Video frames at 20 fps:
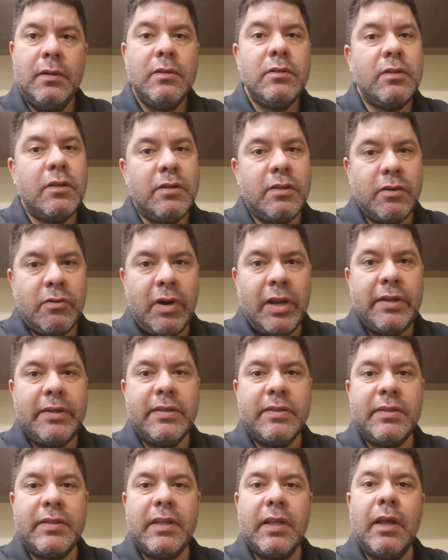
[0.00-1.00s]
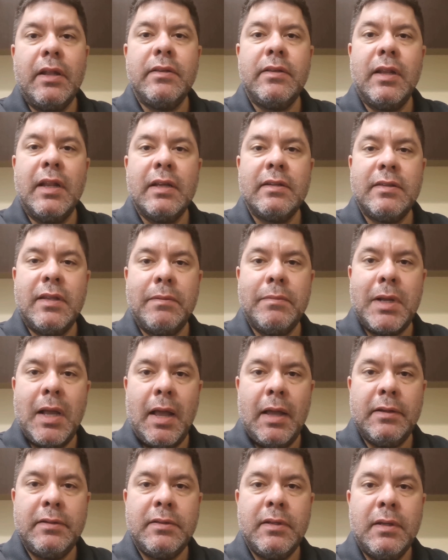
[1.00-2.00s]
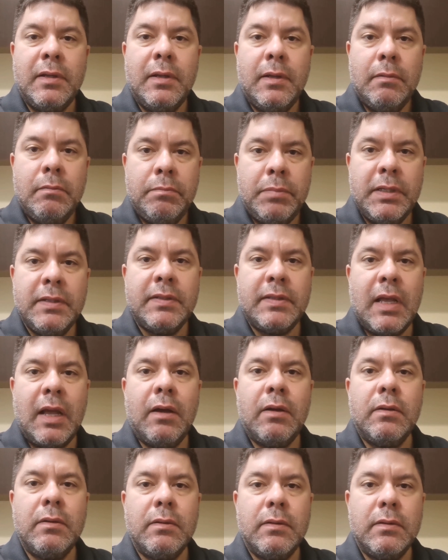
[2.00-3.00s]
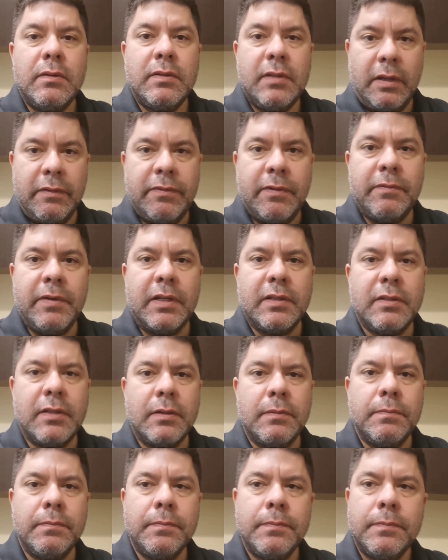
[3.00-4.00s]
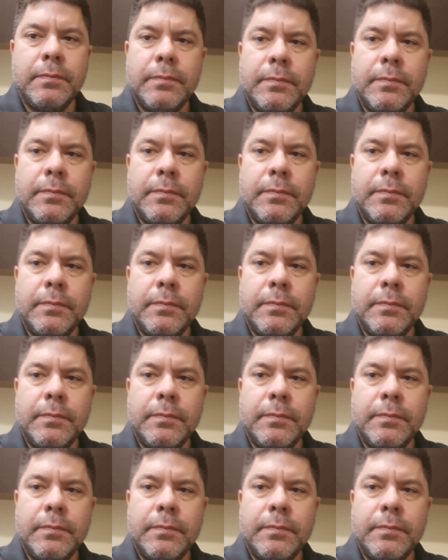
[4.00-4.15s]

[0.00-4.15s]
So it's great to see you. Until next time, guys, peace out, safe investing.